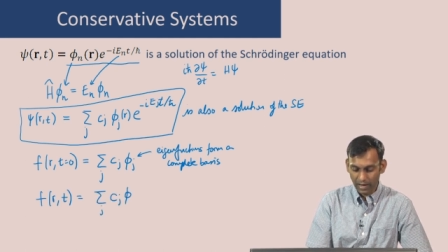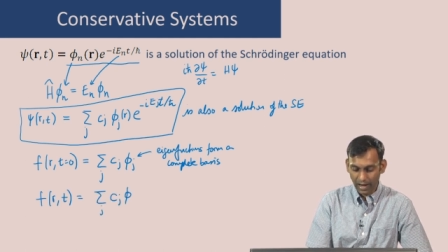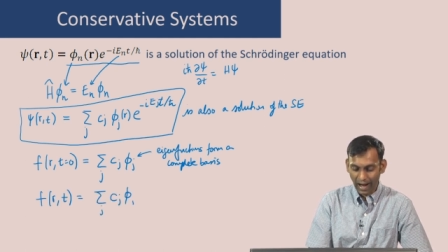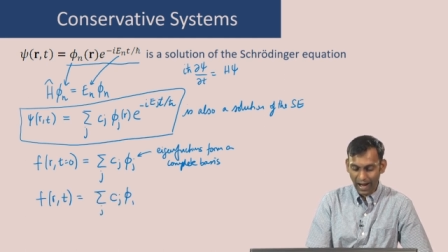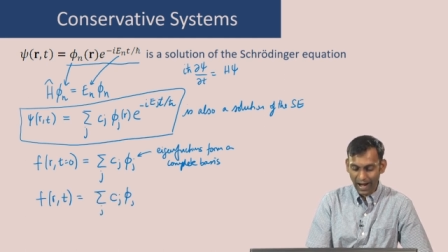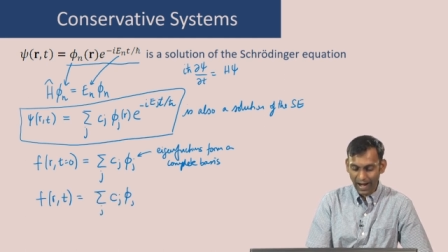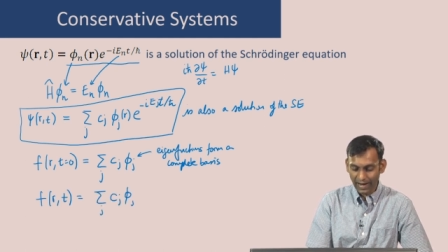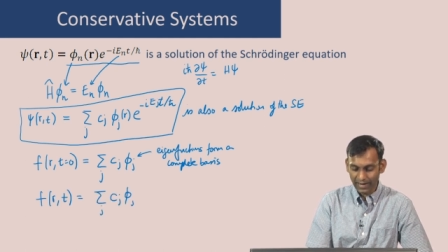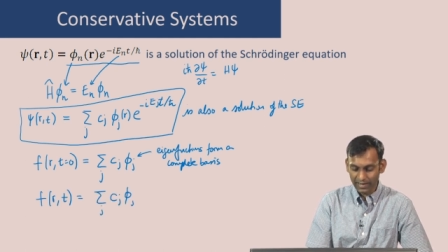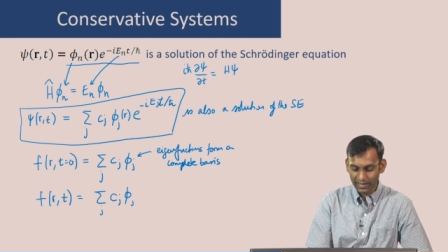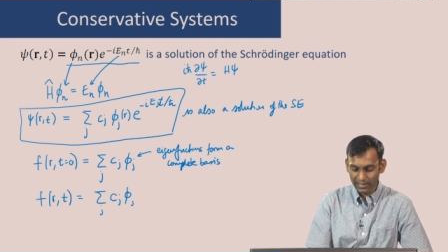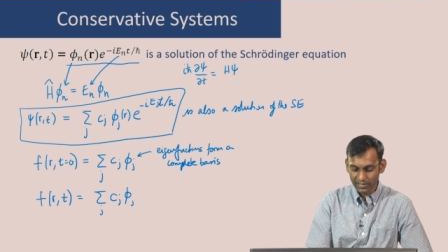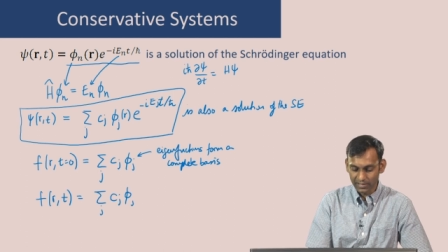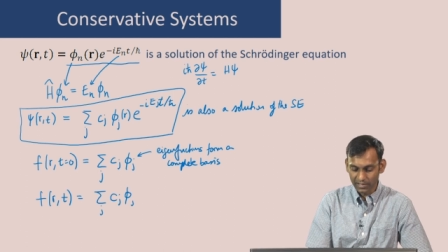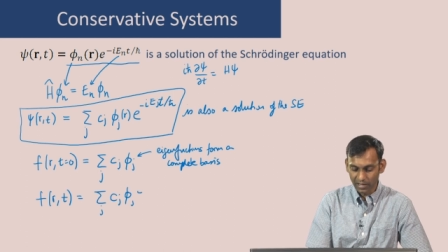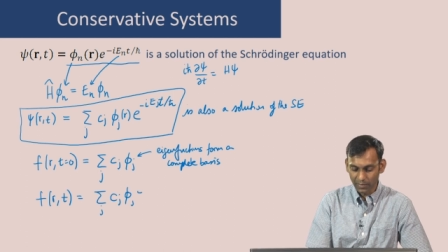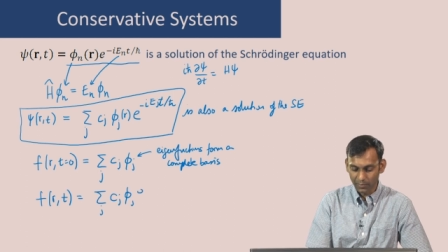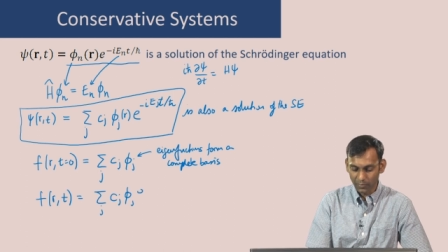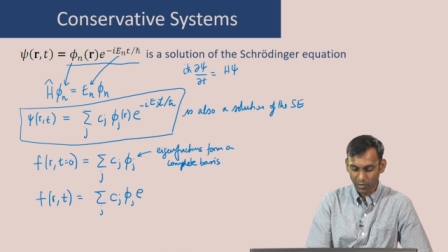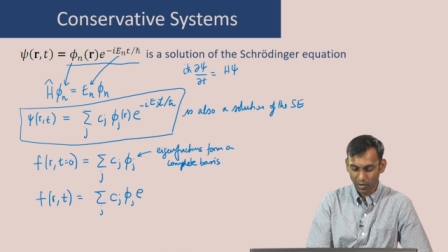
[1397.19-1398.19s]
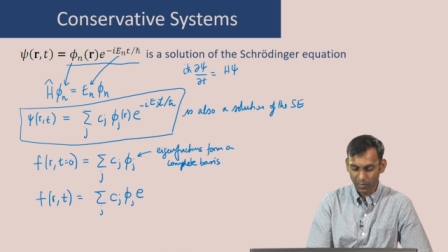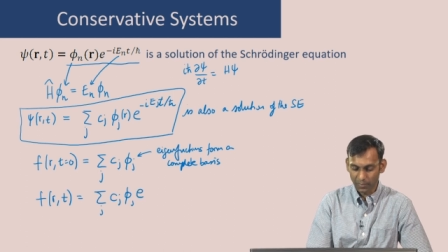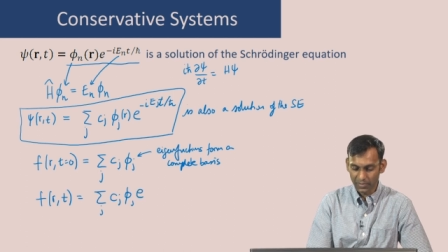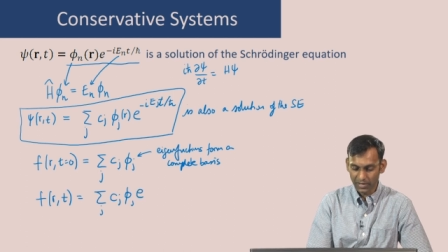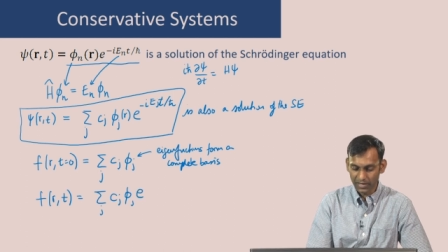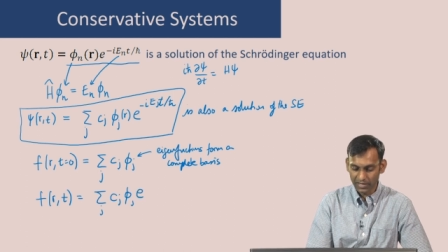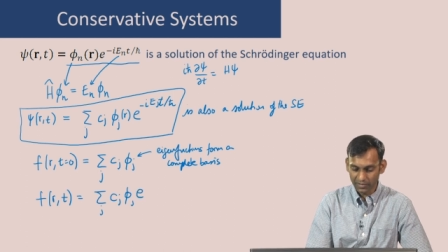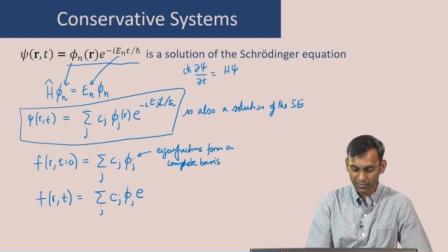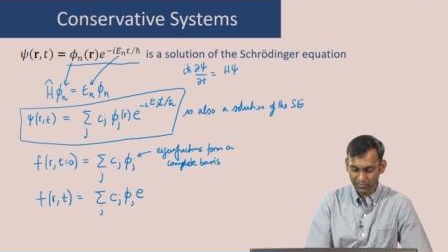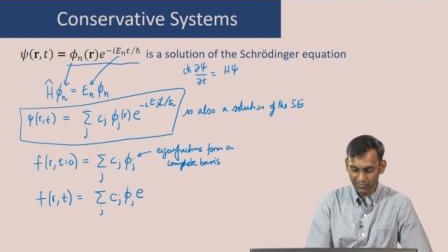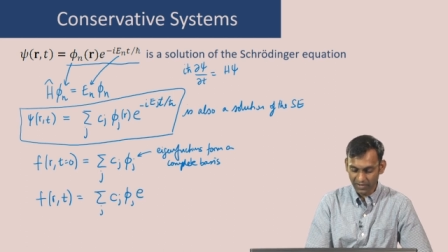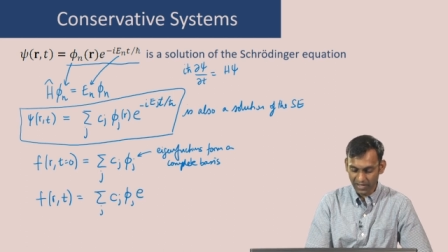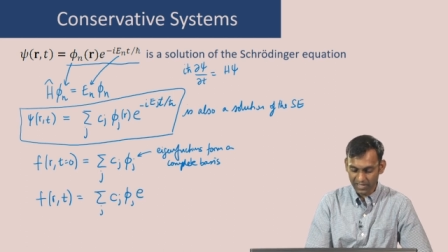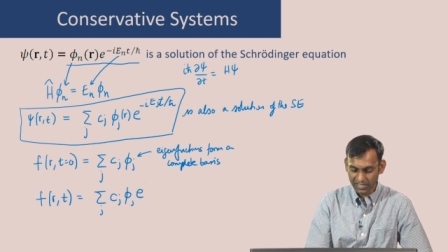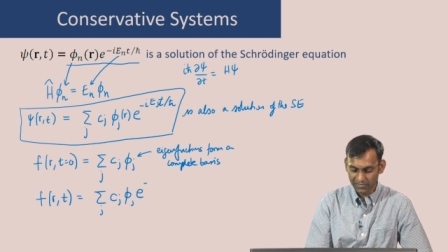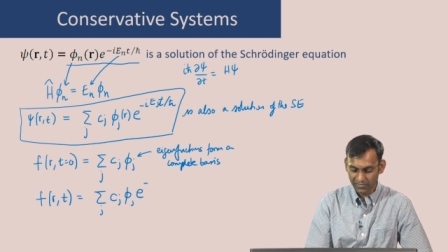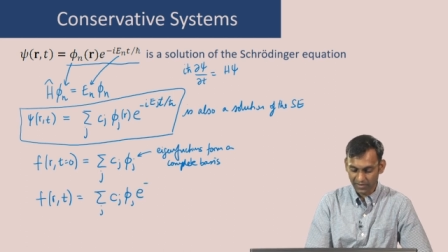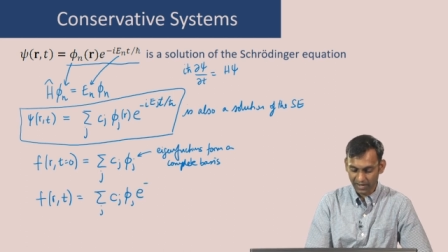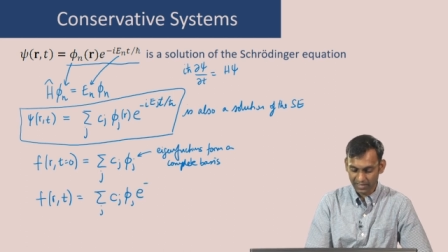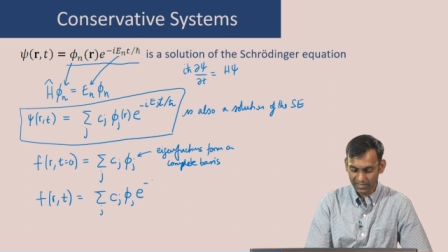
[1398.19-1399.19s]
add the appropriate
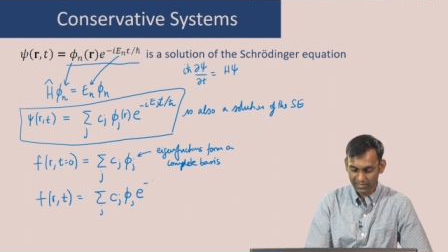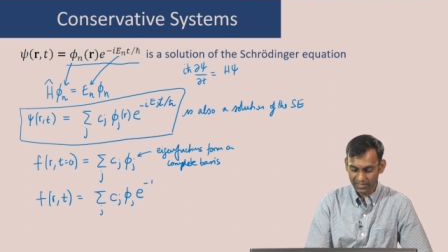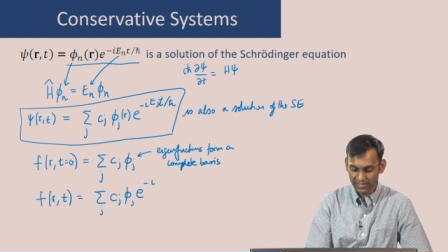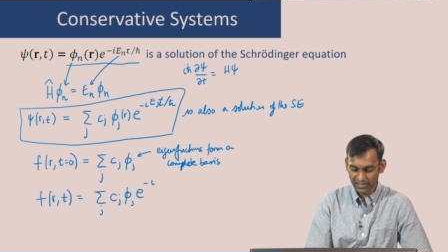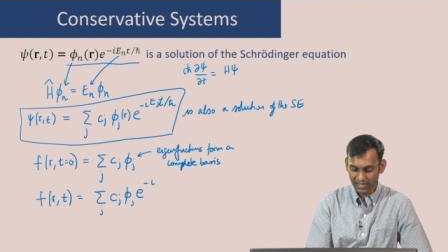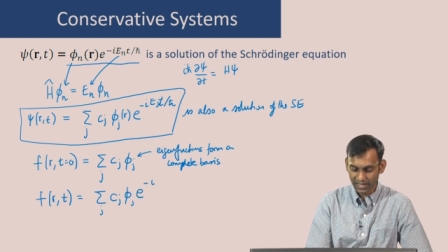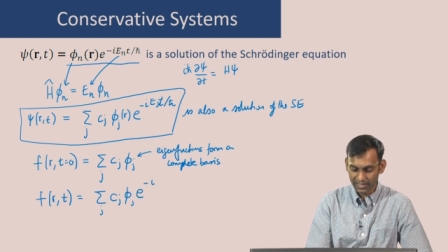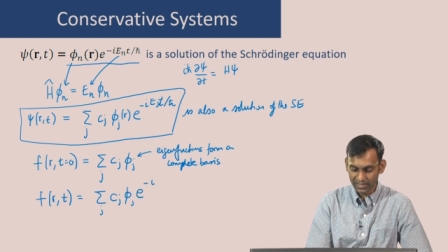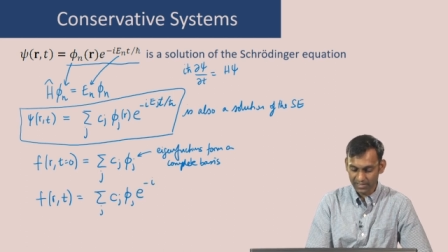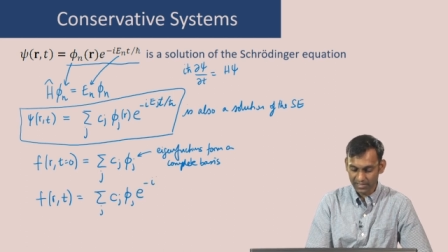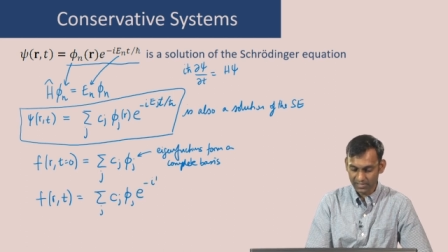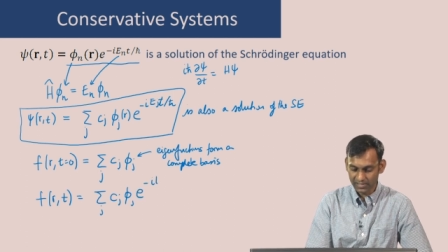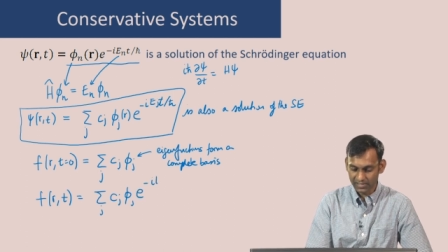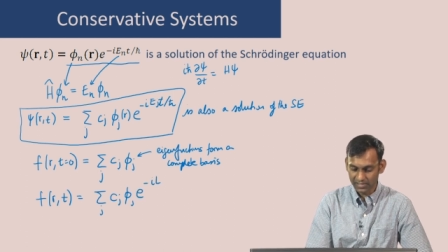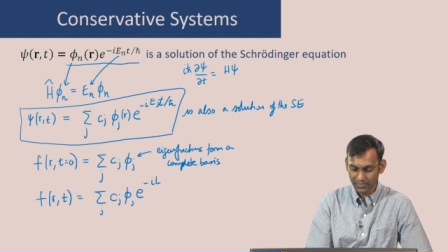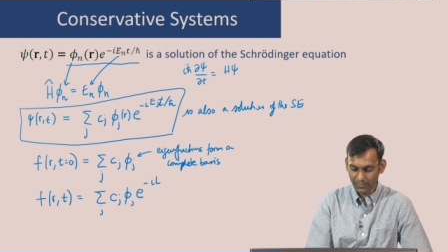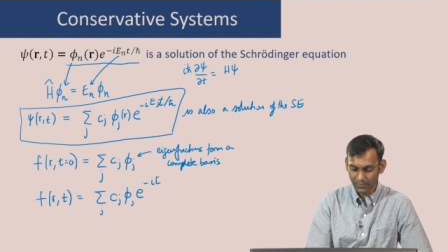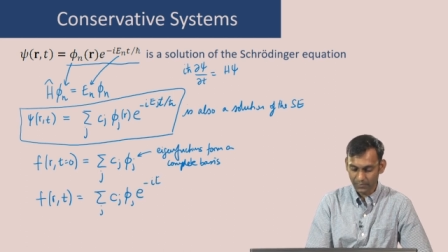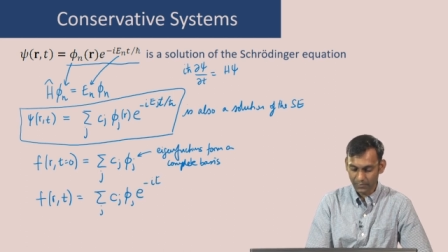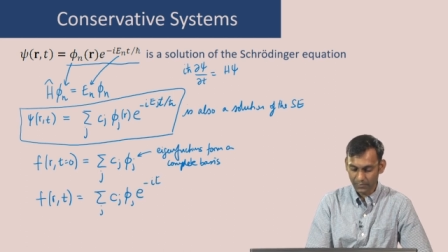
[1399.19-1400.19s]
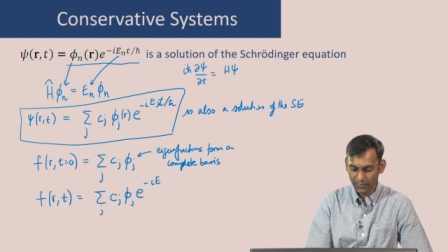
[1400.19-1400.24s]
phase factors like this.